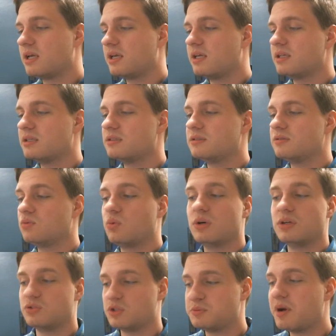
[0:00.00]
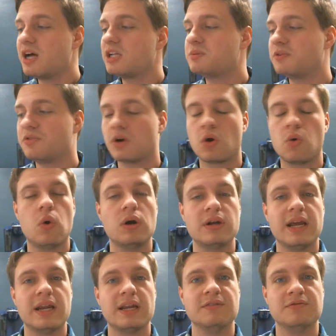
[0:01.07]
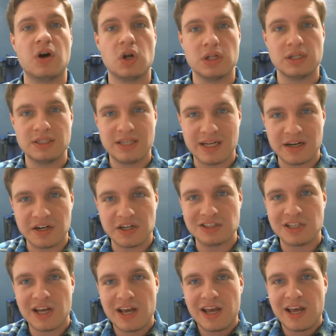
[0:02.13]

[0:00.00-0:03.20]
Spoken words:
is responsible for coordinating volunteers